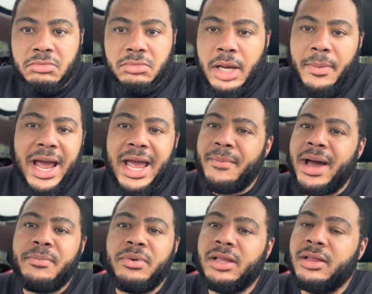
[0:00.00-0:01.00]
It might, it
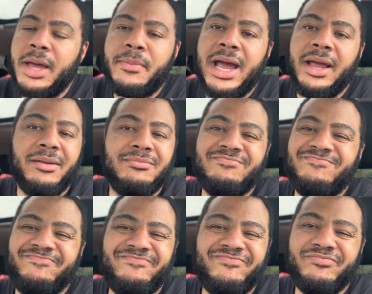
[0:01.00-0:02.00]
might be, it might
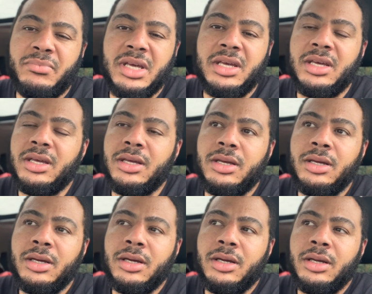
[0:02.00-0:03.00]
be
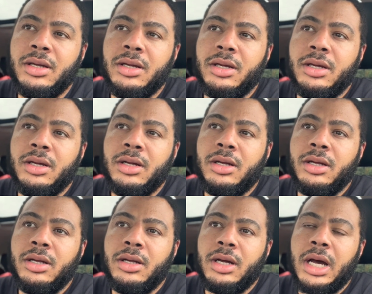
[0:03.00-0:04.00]

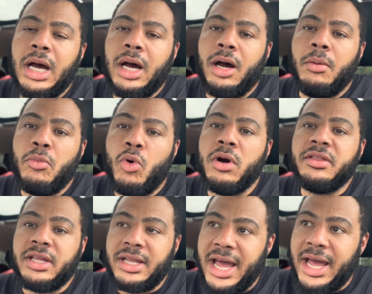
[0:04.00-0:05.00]
uh, more
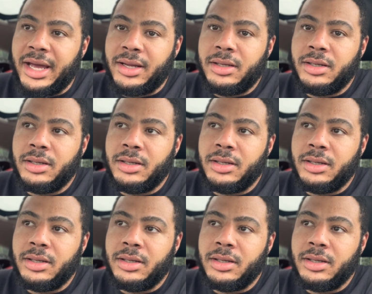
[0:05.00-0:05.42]
than that.